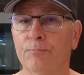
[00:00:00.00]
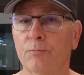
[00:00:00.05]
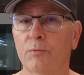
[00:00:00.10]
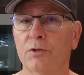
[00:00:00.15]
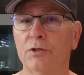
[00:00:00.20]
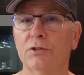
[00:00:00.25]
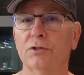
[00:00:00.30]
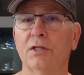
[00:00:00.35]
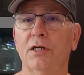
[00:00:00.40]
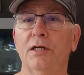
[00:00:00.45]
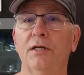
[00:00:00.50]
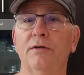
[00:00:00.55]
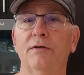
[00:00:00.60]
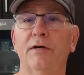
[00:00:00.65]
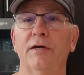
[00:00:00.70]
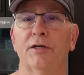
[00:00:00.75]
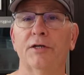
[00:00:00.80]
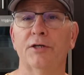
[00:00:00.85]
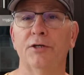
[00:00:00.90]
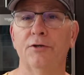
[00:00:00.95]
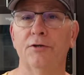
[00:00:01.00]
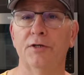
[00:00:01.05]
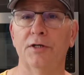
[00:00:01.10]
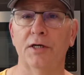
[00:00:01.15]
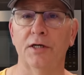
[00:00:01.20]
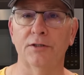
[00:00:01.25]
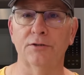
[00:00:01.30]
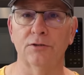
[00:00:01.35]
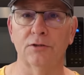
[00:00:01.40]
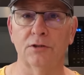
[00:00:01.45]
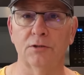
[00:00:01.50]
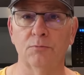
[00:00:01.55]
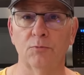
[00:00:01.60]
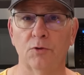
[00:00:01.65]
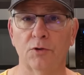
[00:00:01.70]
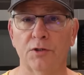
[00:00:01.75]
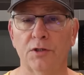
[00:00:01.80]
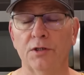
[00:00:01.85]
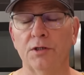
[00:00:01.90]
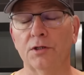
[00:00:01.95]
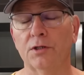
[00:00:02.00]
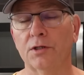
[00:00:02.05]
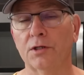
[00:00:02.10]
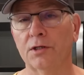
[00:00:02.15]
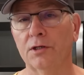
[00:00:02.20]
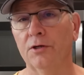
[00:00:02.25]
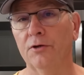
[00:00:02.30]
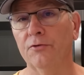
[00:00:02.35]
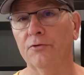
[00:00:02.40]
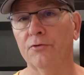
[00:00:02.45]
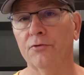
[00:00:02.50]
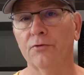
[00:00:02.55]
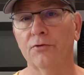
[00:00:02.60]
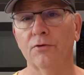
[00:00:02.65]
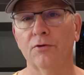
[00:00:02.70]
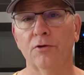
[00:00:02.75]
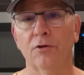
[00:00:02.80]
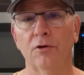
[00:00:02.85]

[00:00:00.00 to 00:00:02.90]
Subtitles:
just kind of out of curiosity more than anything else.